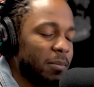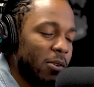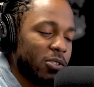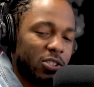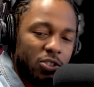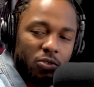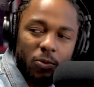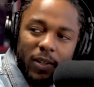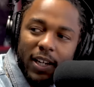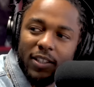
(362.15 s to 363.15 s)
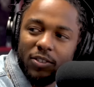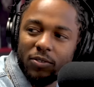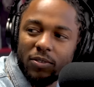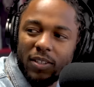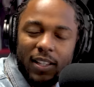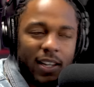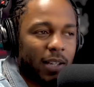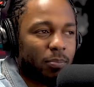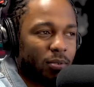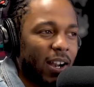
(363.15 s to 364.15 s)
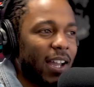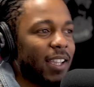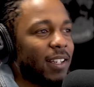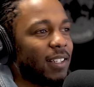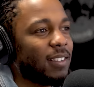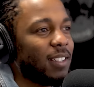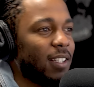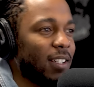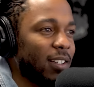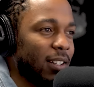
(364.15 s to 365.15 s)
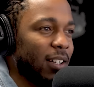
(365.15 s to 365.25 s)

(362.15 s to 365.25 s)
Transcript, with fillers: emotions you can relate to, like pride and